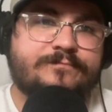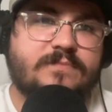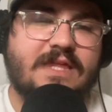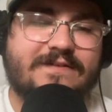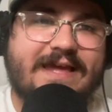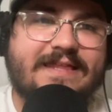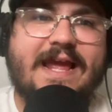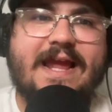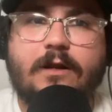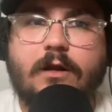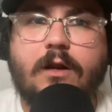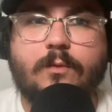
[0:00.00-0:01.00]
they've had that
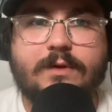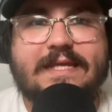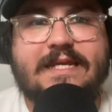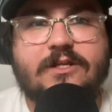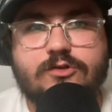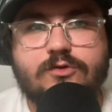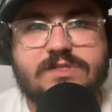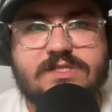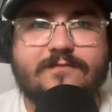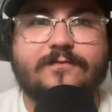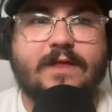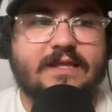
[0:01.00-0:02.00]
era where they could do
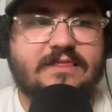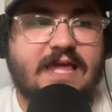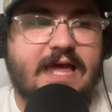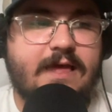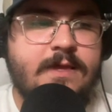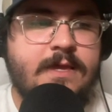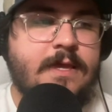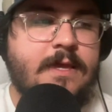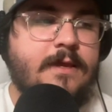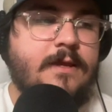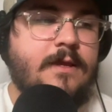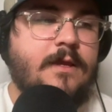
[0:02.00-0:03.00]
stuff like that.
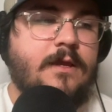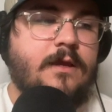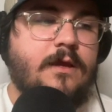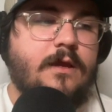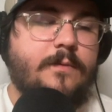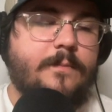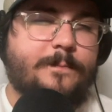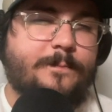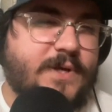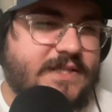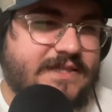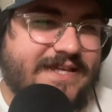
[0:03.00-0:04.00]

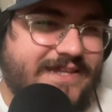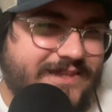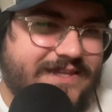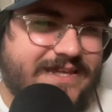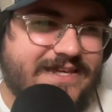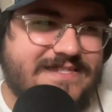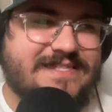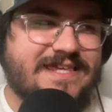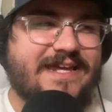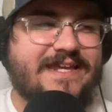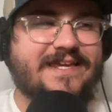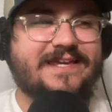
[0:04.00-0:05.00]
But lately, it's
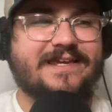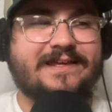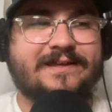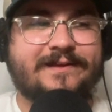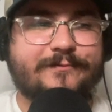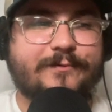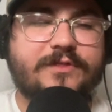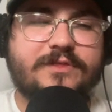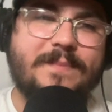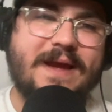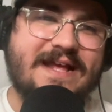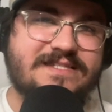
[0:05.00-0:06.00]
like, well, the
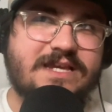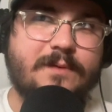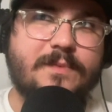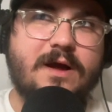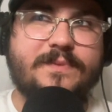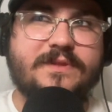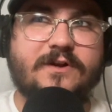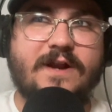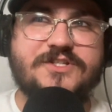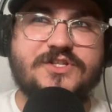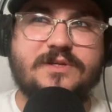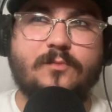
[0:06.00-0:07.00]
bats come up and they're
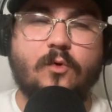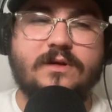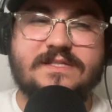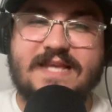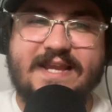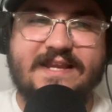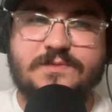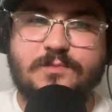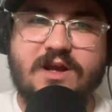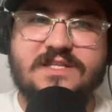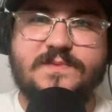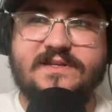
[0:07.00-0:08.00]
actually more exciting as
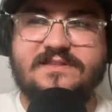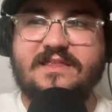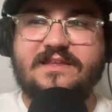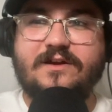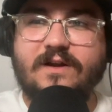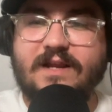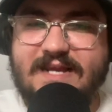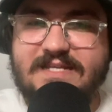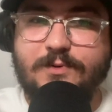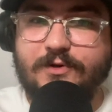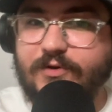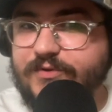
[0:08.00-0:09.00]
prospects than they are guys
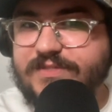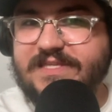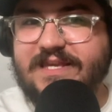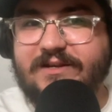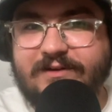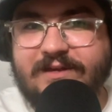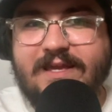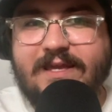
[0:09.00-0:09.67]
producing.